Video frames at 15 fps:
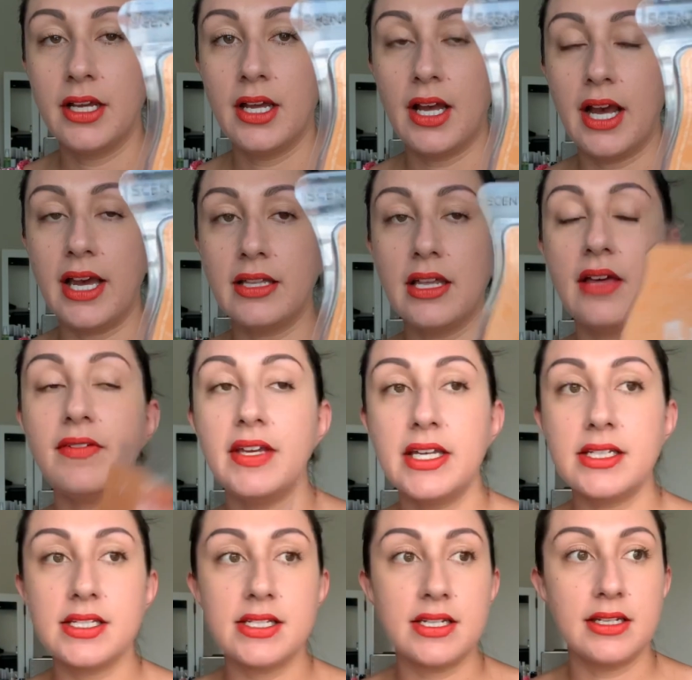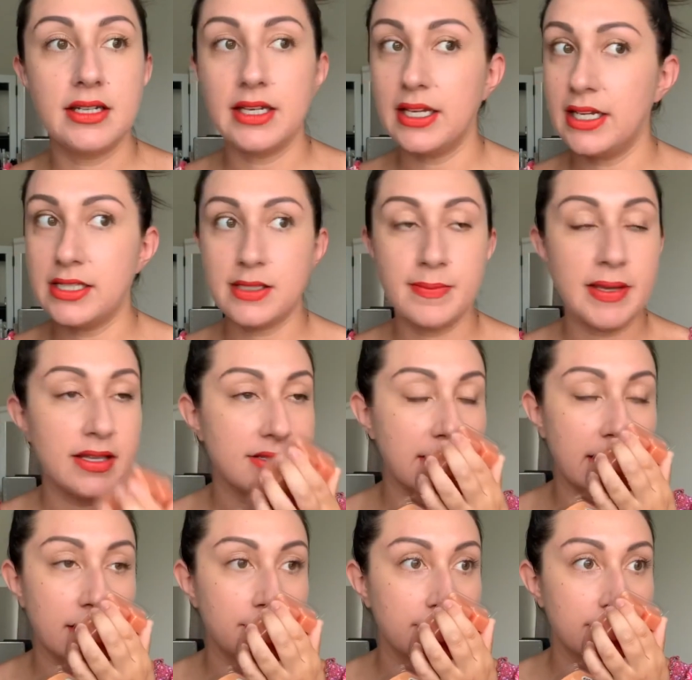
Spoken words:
I love it. It smells like